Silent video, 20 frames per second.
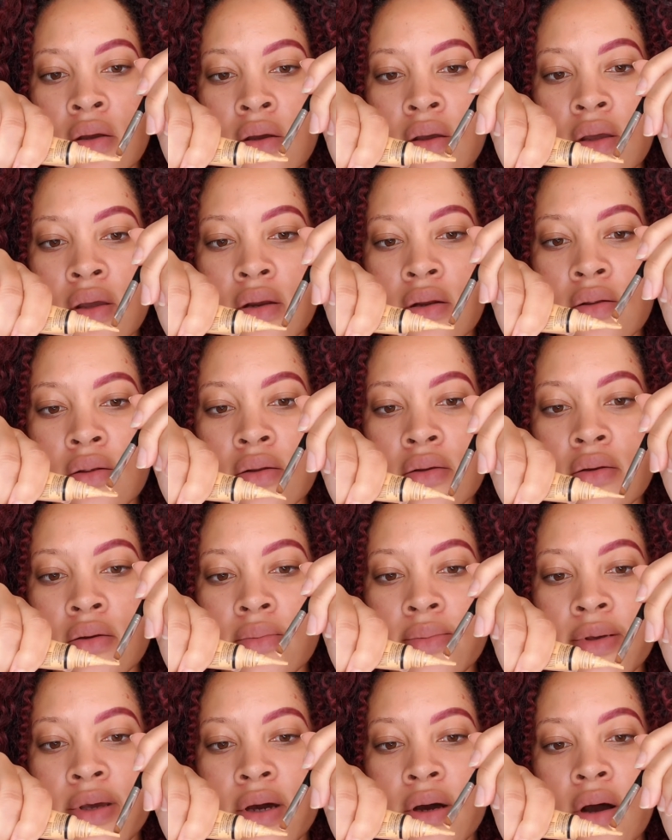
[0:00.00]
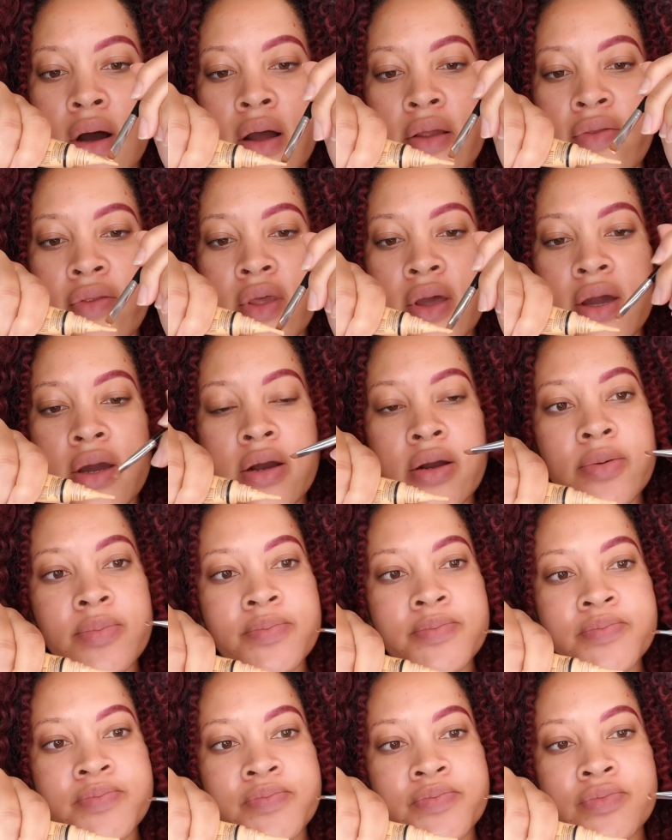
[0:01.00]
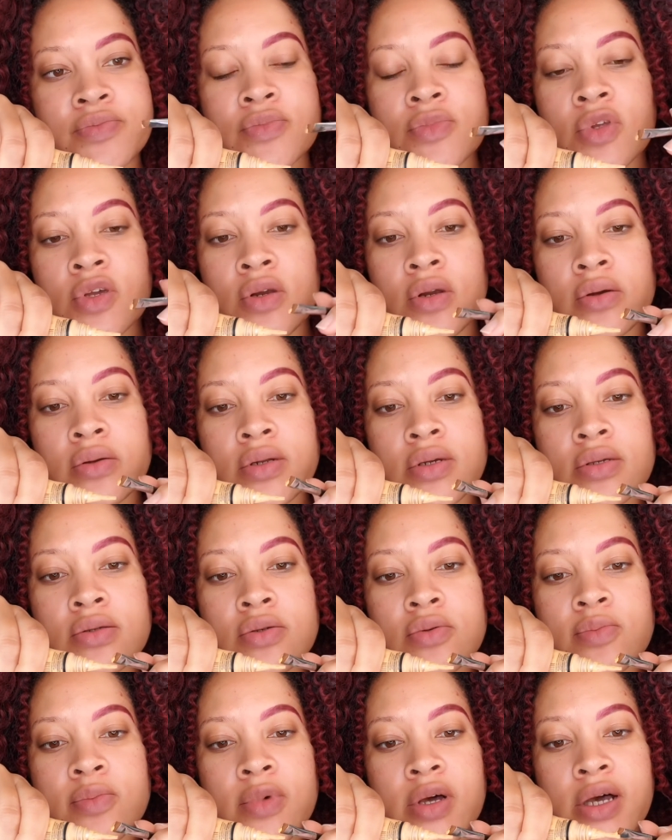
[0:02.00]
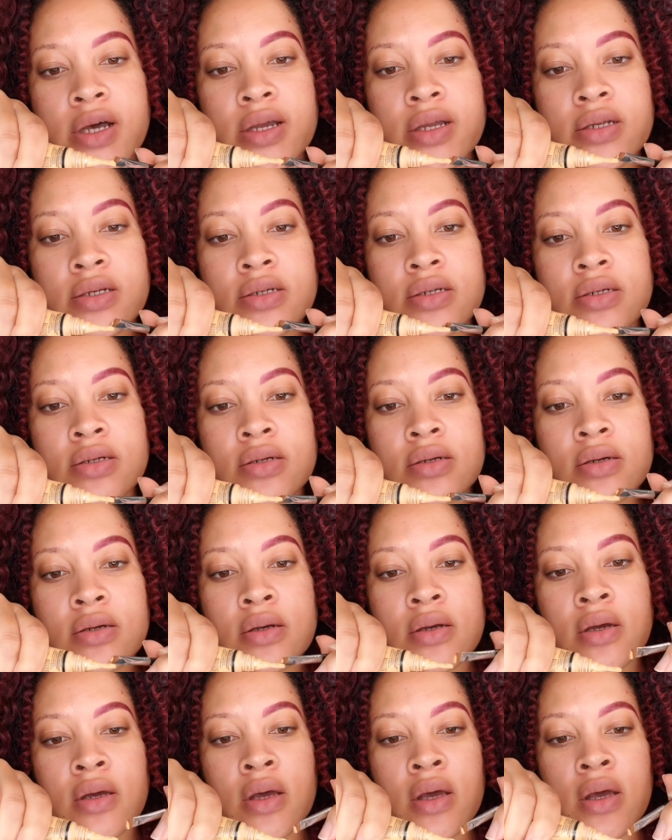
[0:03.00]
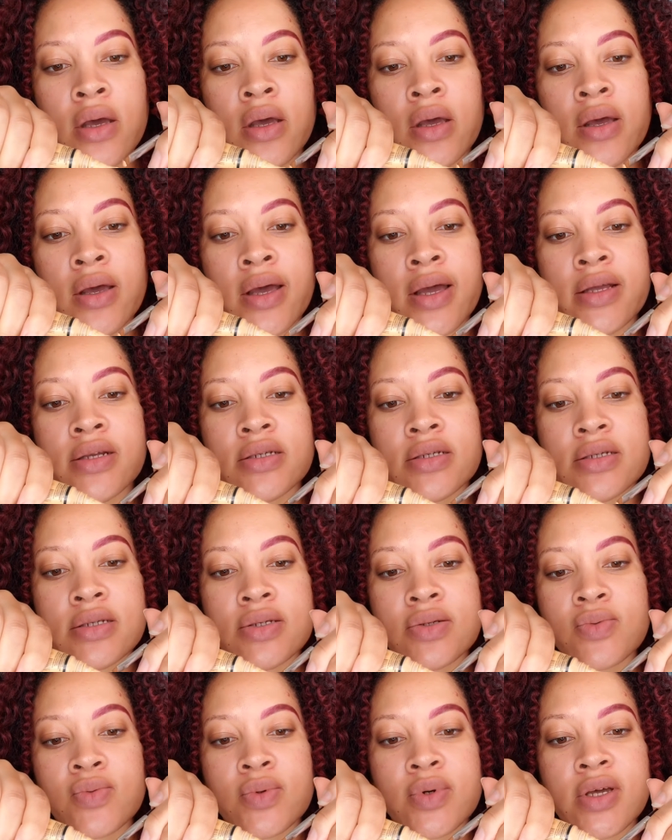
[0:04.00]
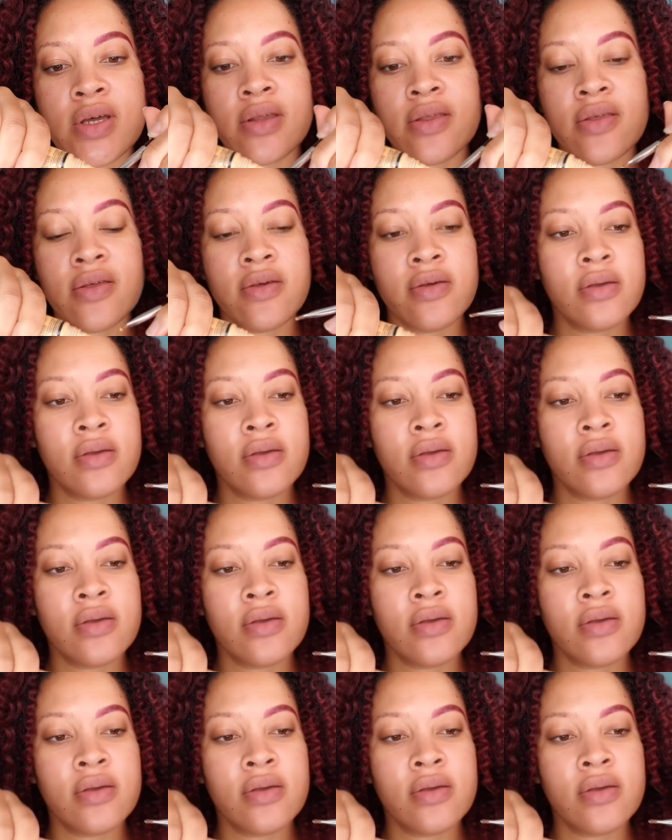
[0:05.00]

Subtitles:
get a little bit on there. You don't need too much. And just with